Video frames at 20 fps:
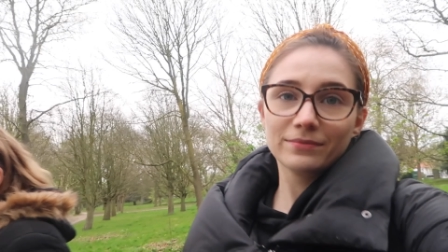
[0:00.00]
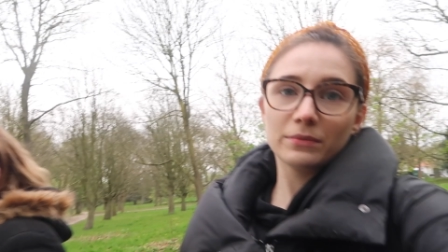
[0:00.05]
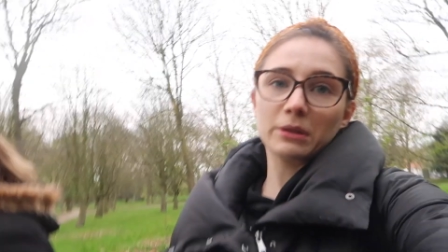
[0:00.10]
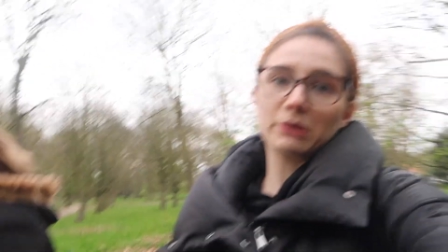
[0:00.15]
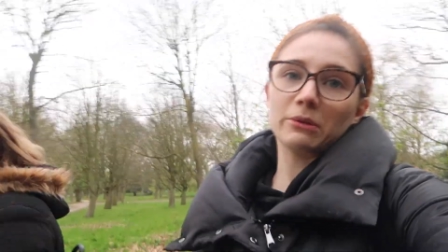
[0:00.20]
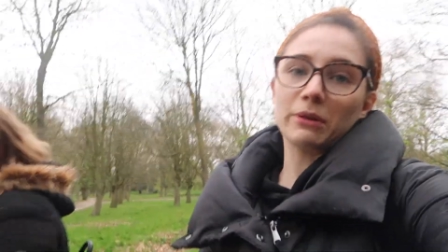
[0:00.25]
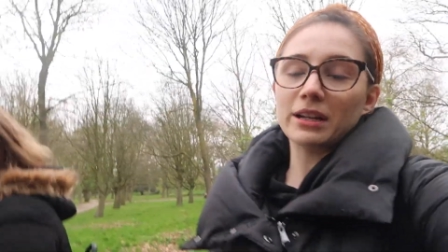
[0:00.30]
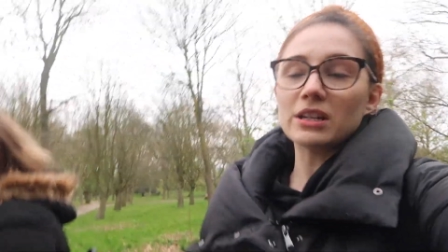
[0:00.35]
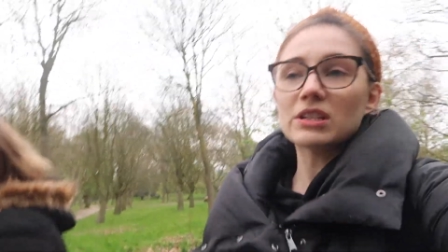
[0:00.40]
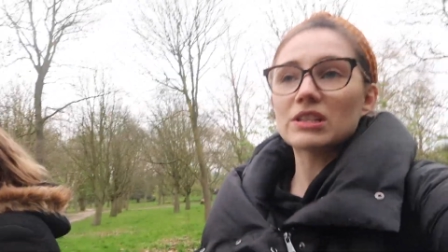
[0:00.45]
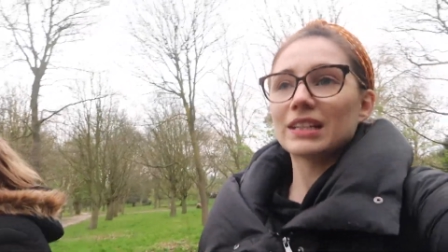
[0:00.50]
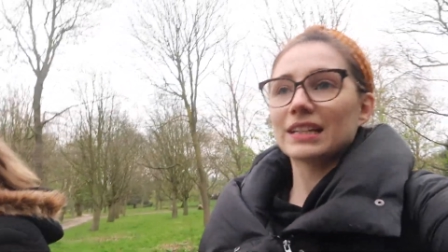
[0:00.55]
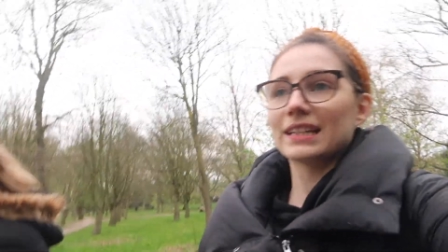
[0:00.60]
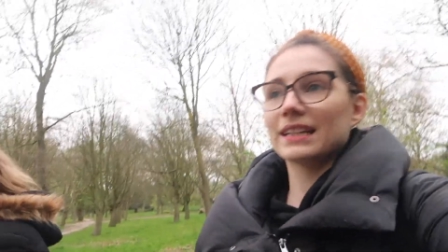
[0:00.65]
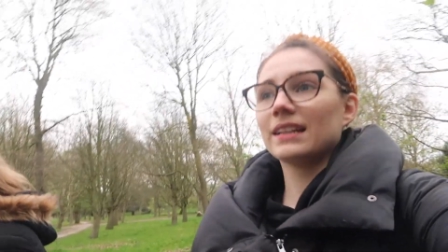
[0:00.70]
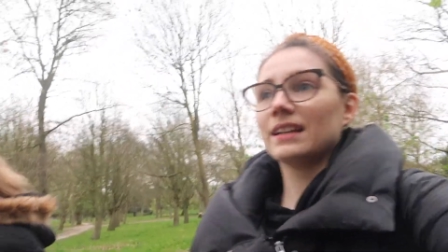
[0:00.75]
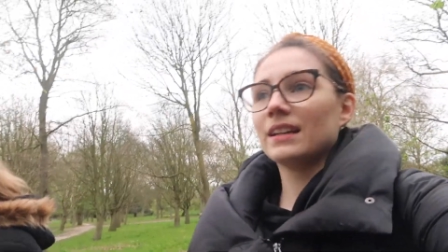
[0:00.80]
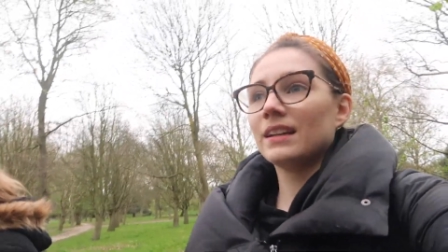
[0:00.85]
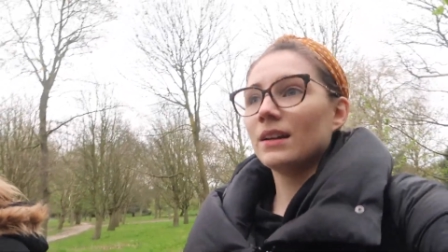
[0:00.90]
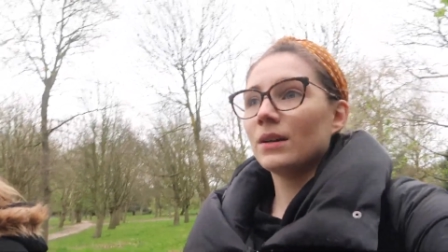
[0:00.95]
We're quite
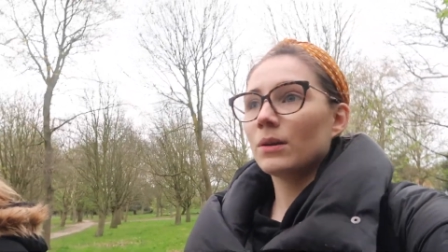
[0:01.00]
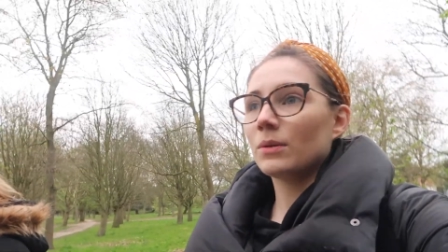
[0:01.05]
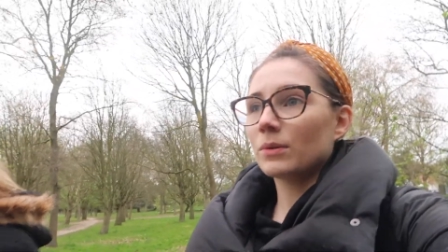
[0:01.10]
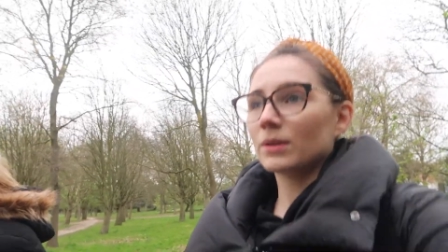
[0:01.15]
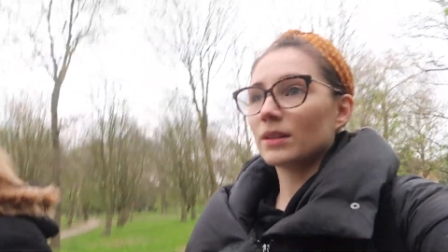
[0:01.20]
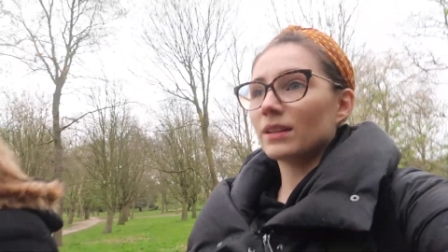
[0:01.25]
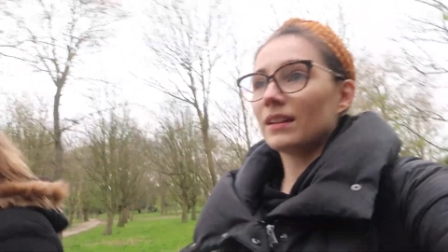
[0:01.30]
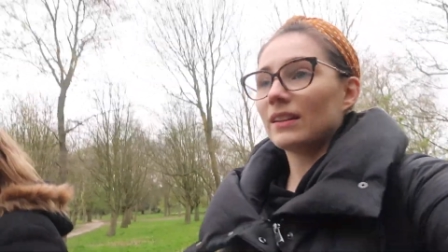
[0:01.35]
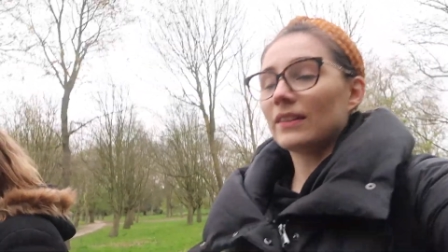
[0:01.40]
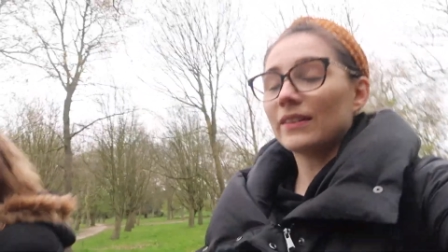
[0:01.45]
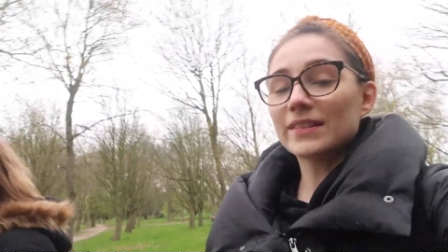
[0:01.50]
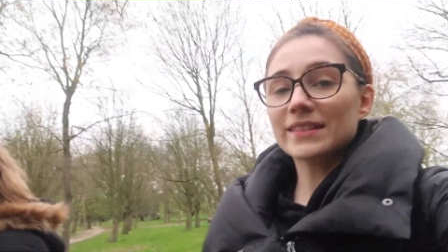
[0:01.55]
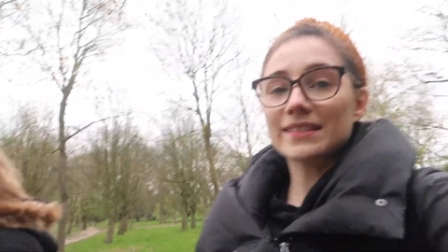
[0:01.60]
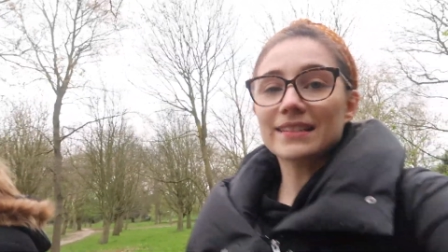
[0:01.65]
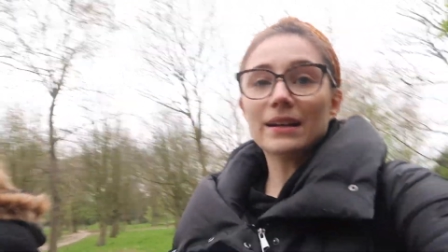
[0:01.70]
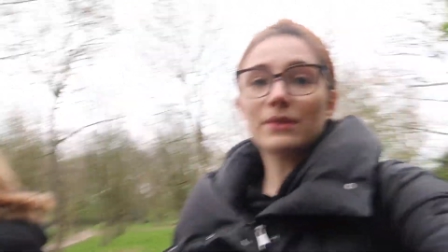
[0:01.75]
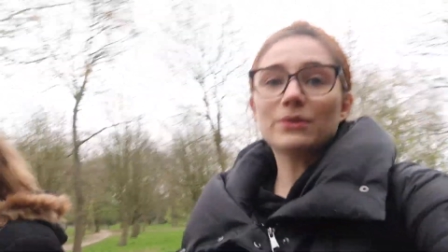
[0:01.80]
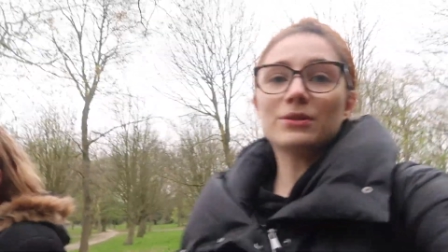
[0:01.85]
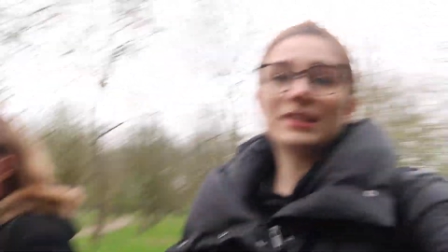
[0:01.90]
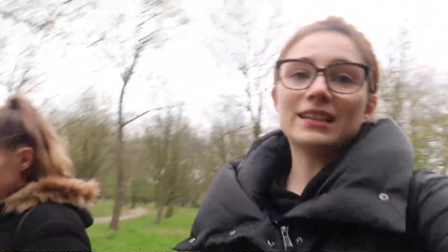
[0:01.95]
chilly. We're on our
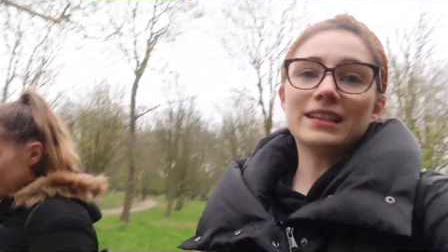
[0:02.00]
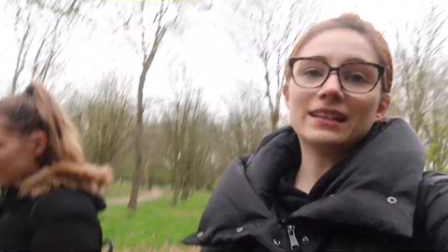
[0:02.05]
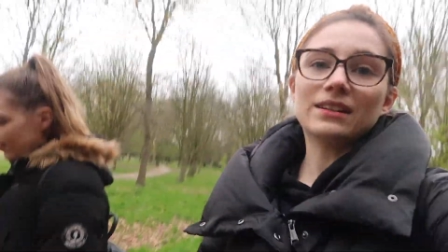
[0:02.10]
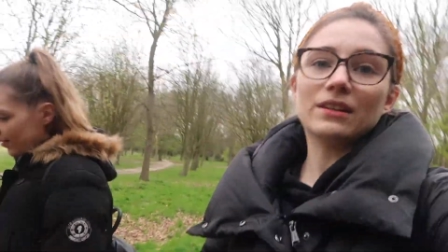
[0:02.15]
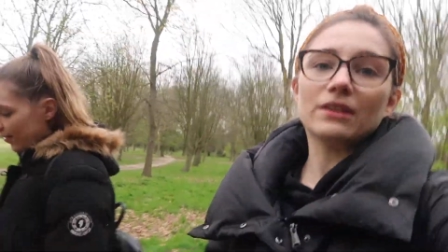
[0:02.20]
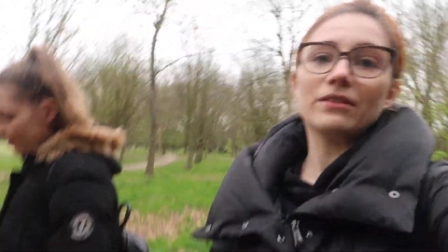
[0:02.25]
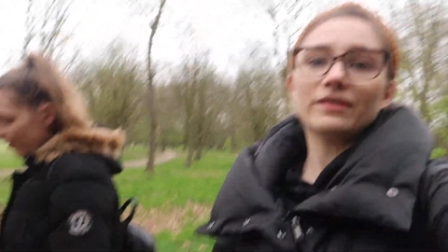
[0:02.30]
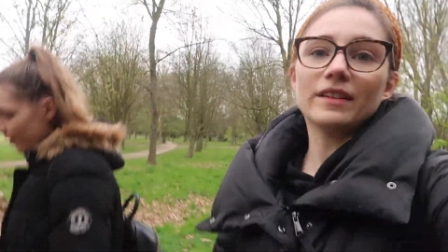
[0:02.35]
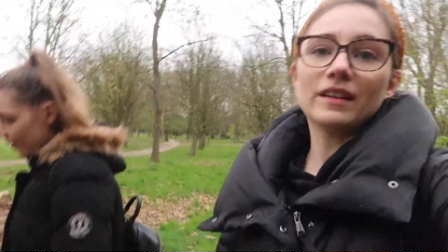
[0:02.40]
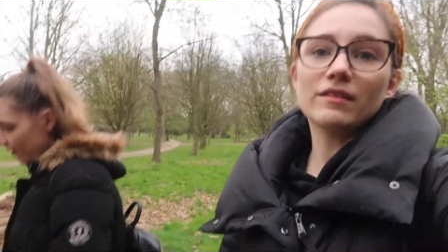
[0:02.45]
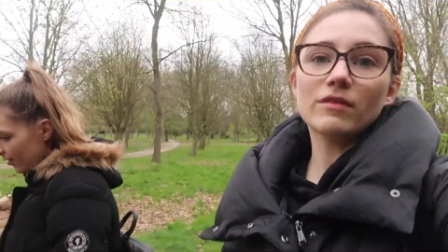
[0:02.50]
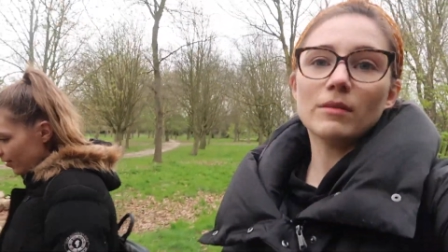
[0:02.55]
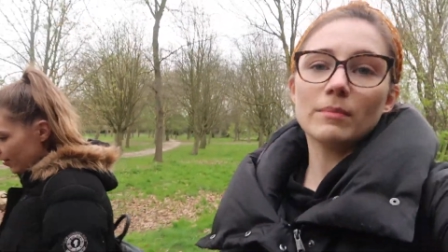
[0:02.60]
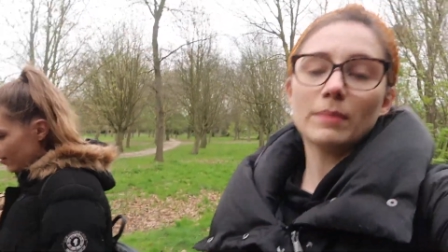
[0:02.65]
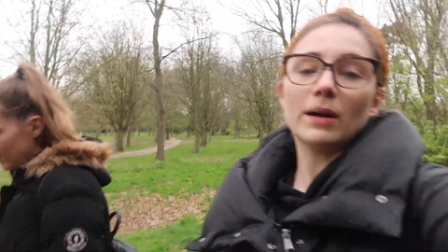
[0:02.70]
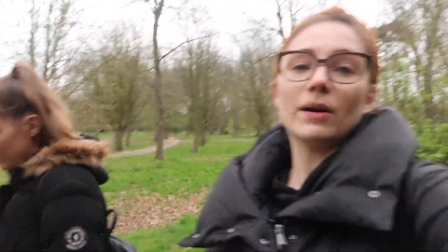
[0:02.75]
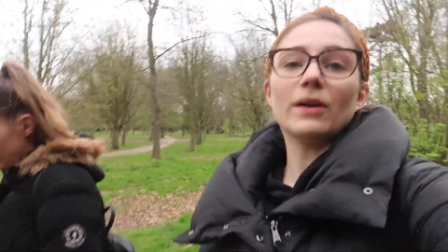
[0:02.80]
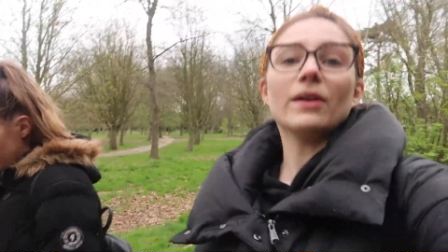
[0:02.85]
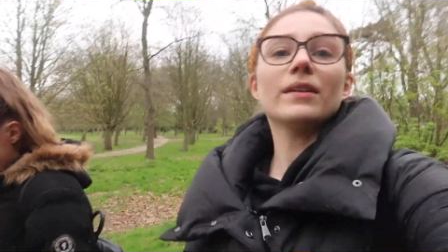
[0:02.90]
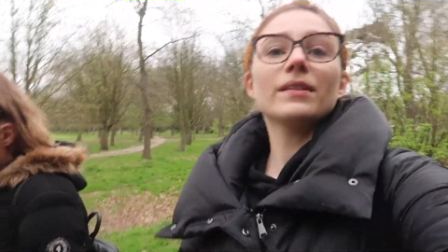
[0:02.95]
last outing in our favourite
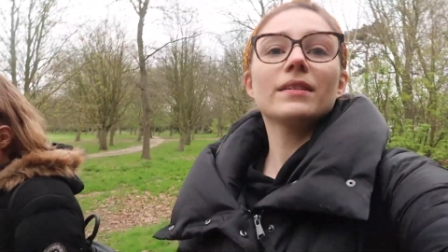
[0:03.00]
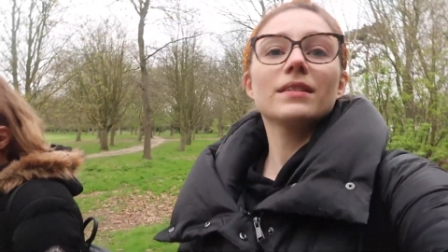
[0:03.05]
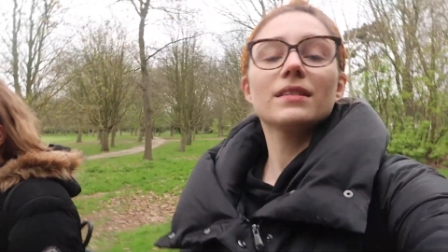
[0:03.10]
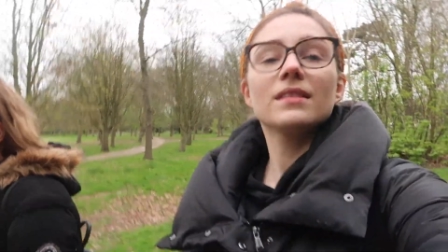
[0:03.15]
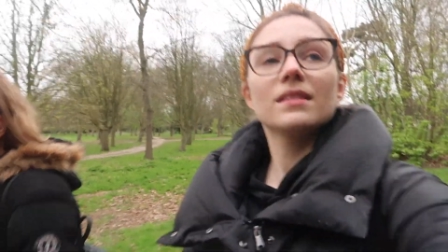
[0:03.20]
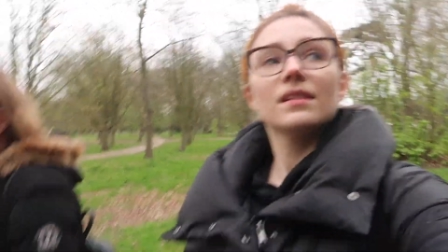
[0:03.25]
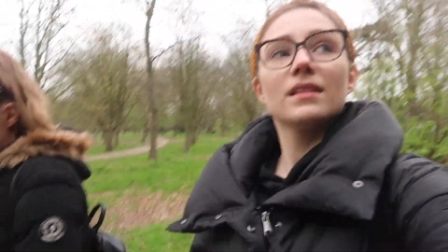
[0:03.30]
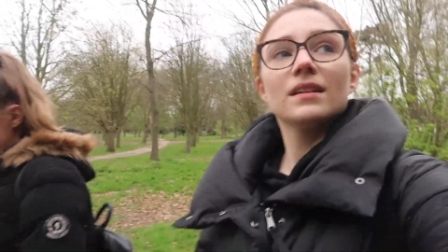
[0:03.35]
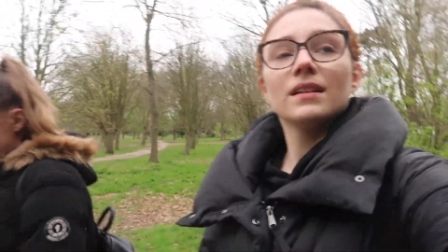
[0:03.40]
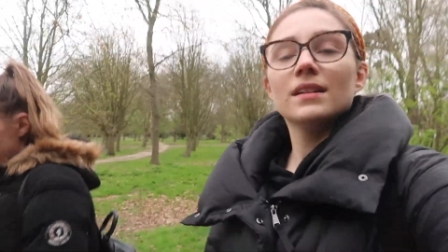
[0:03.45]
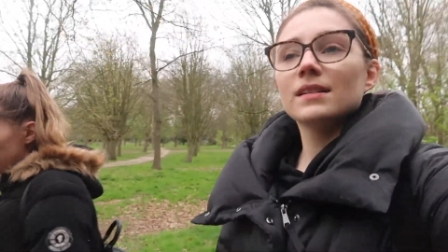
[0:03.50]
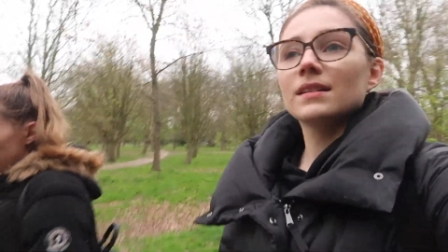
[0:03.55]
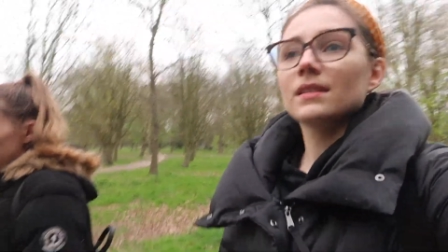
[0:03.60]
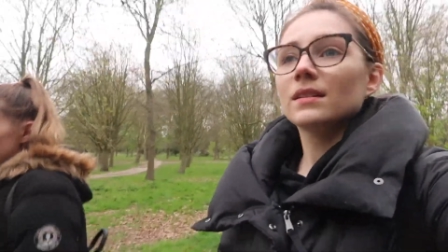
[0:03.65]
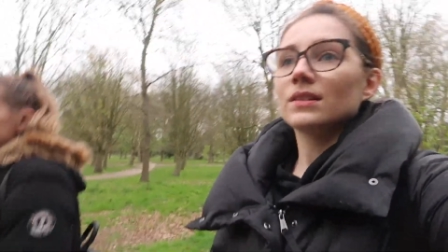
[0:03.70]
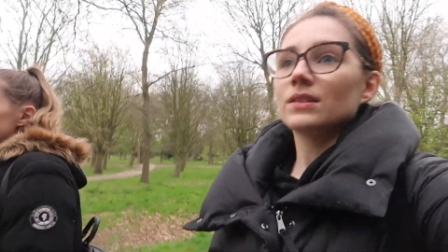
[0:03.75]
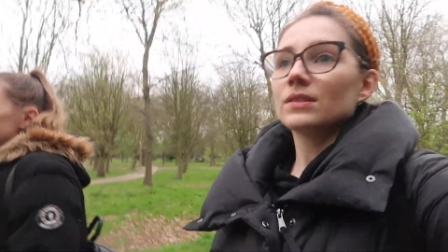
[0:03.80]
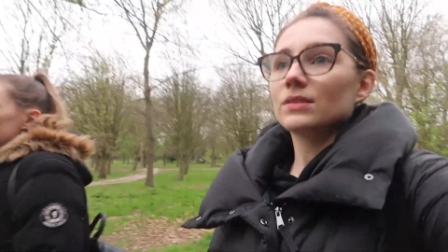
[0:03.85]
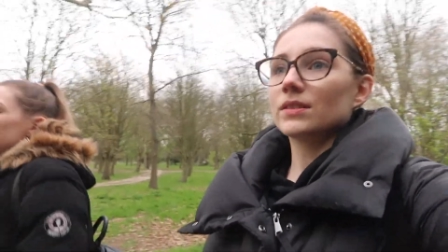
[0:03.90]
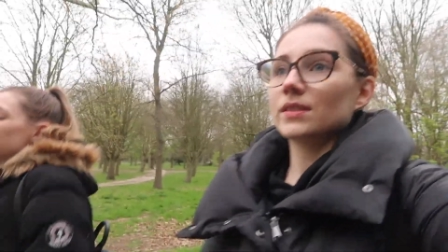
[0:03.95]
park.
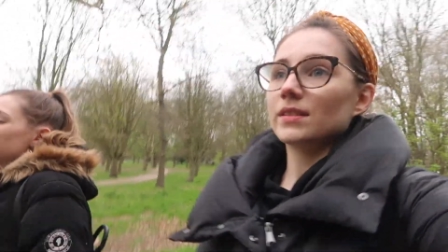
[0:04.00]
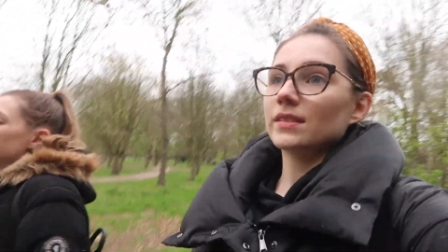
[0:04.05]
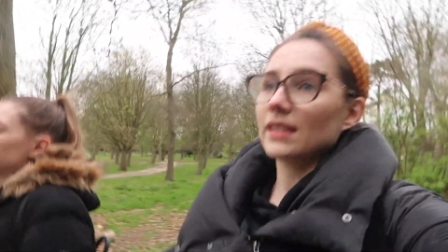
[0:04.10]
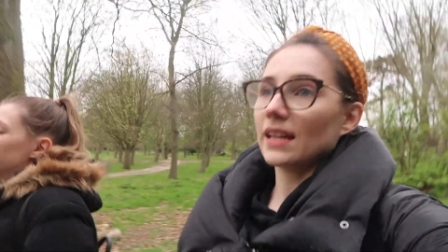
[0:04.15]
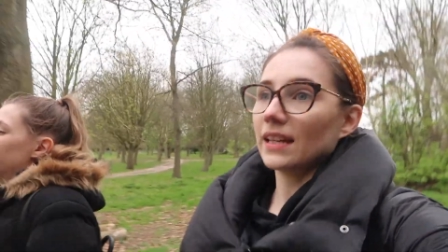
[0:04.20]
Just